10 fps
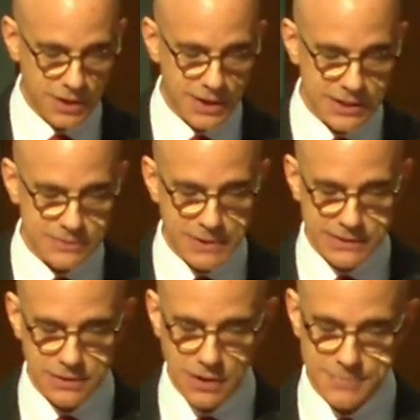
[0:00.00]

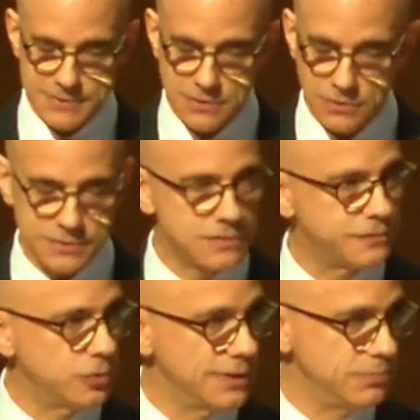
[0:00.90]
unexpected obstacles to
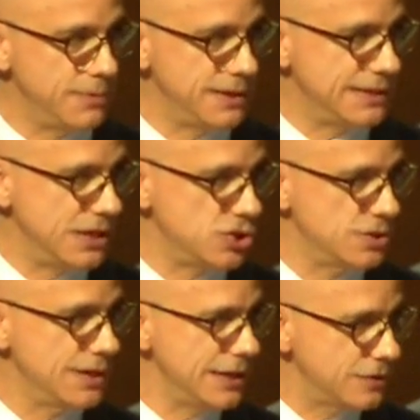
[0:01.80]
full
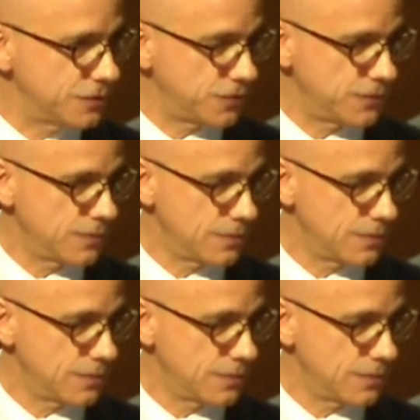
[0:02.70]
implementation if